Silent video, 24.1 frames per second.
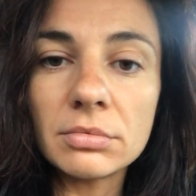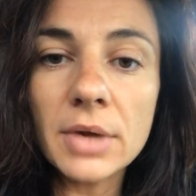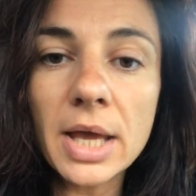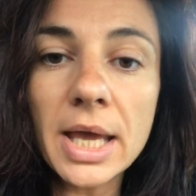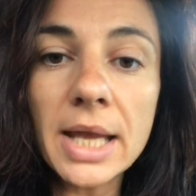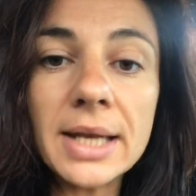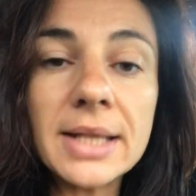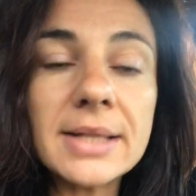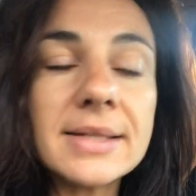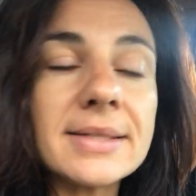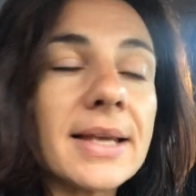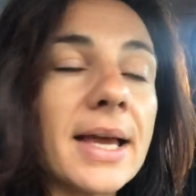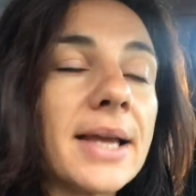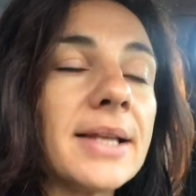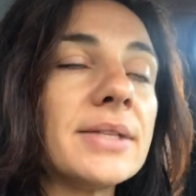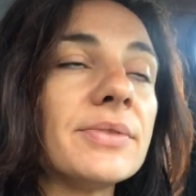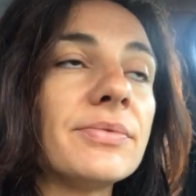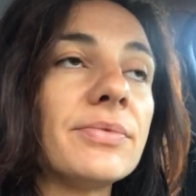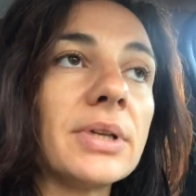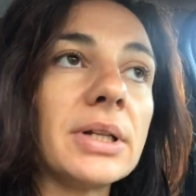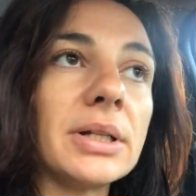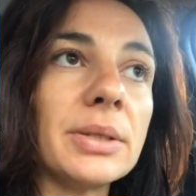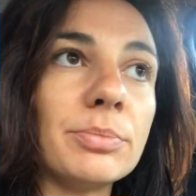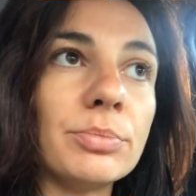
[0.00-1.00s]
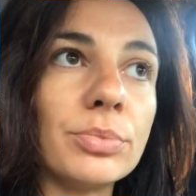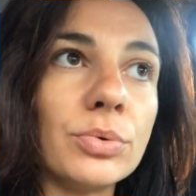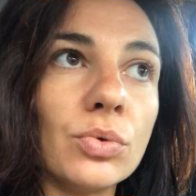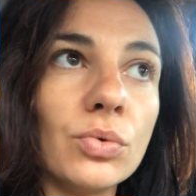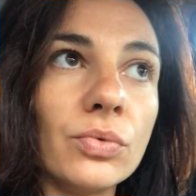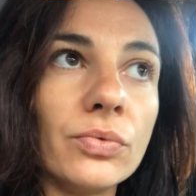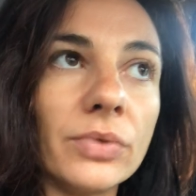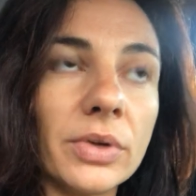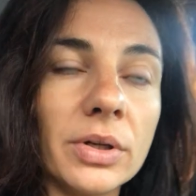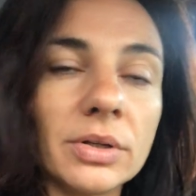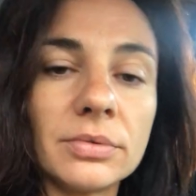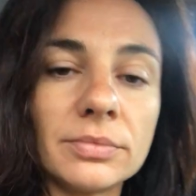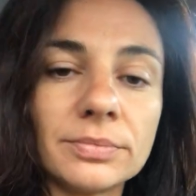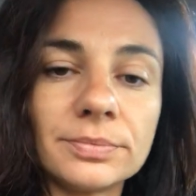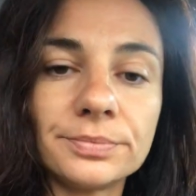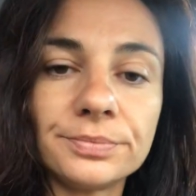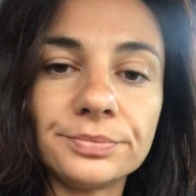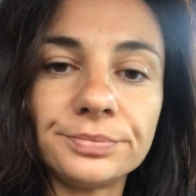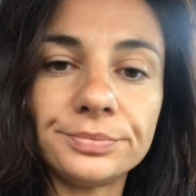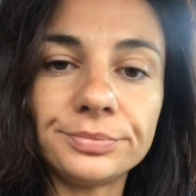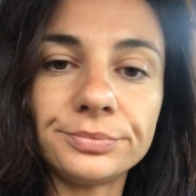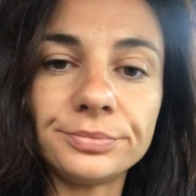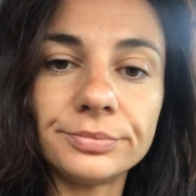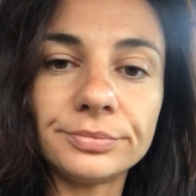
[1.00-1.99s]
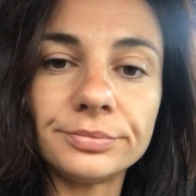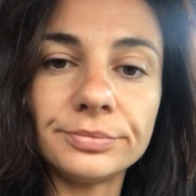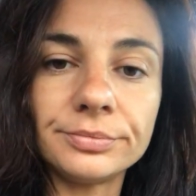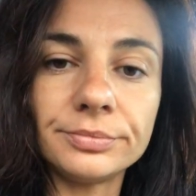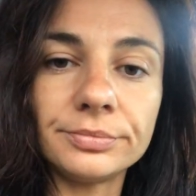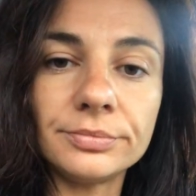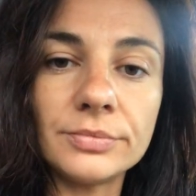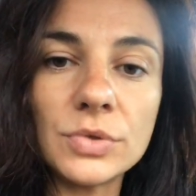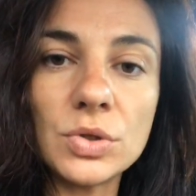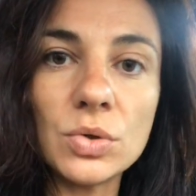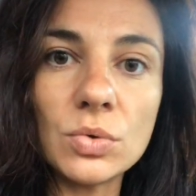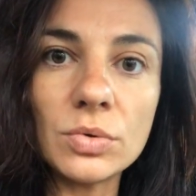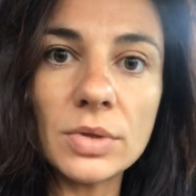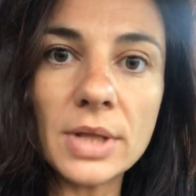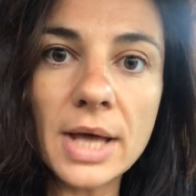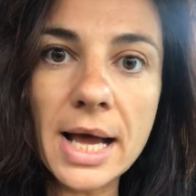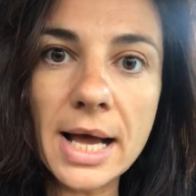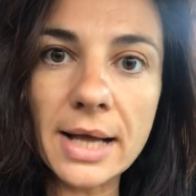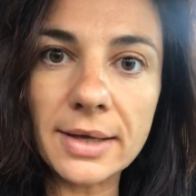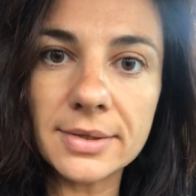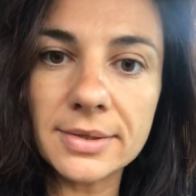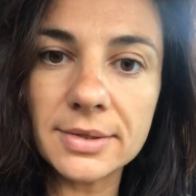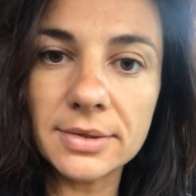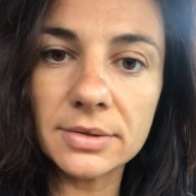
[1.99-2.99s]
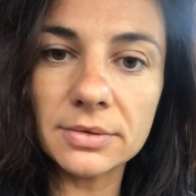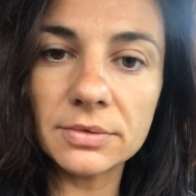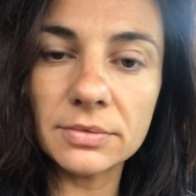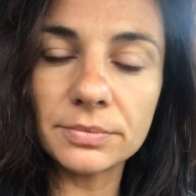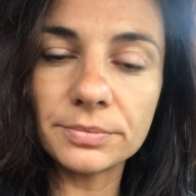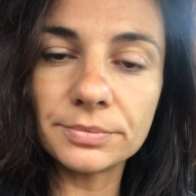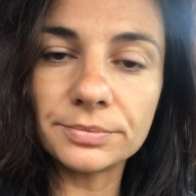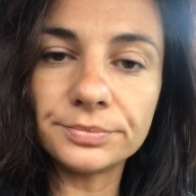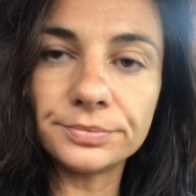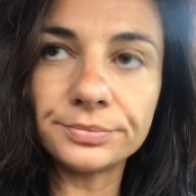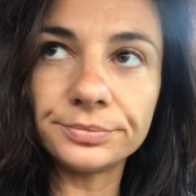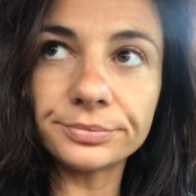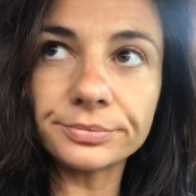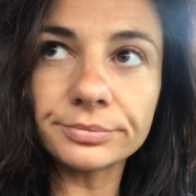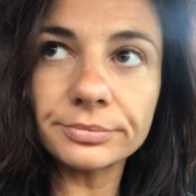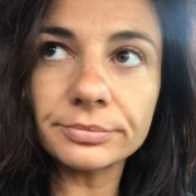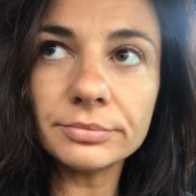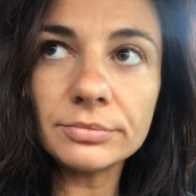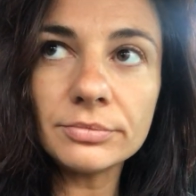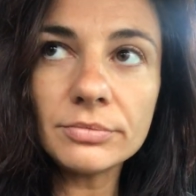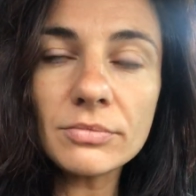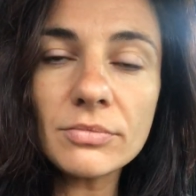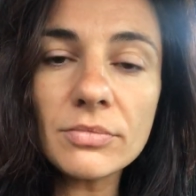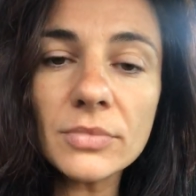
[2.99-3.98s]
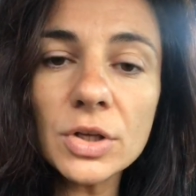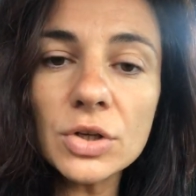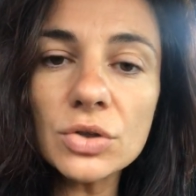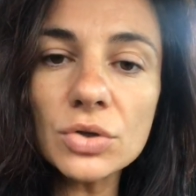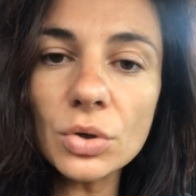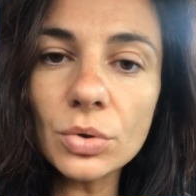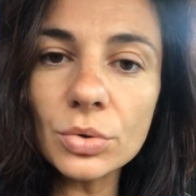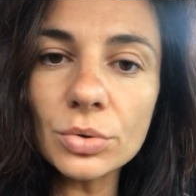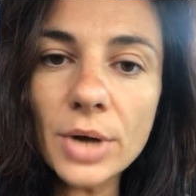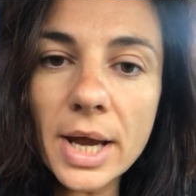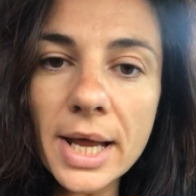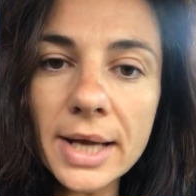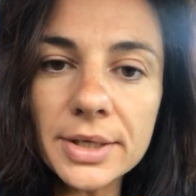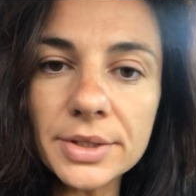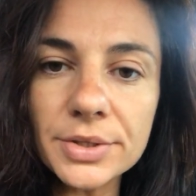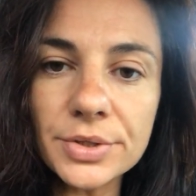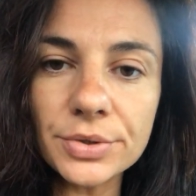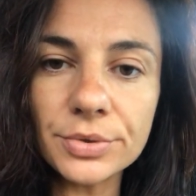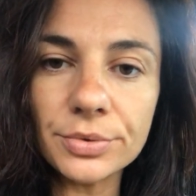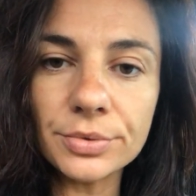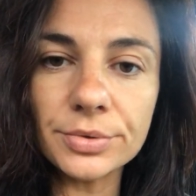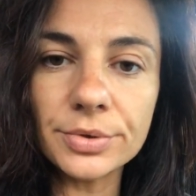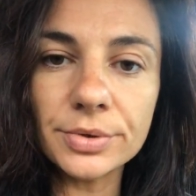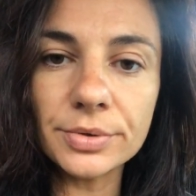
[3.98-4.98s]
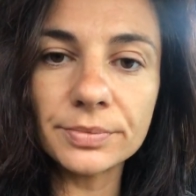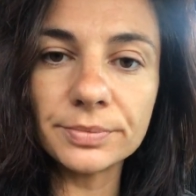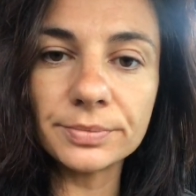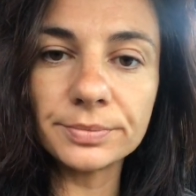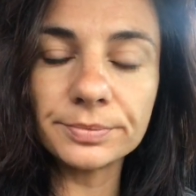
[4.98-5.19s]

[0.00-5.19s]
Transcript: And it's scientifically proven. Do that. Show gratitude.